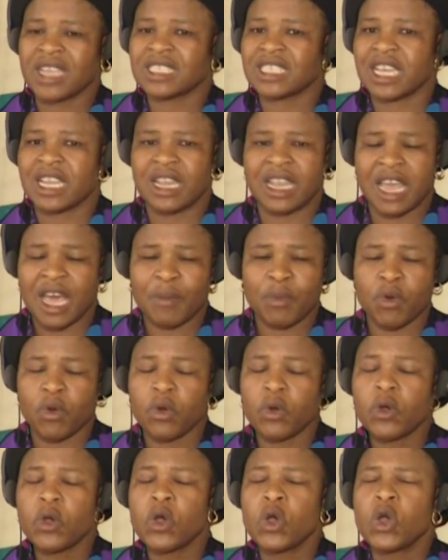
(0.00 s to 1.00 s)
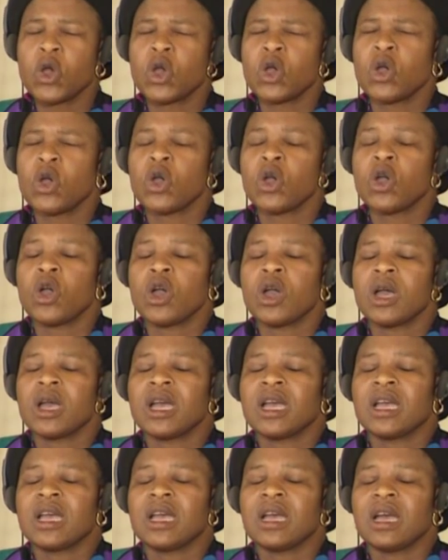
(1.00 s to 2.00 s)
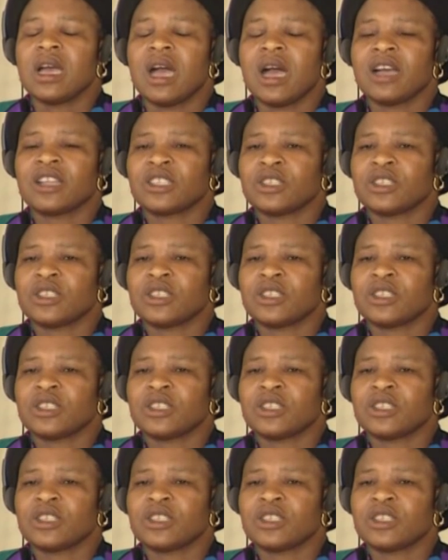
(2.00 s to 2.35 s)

they were in the middle of Kumalo Street,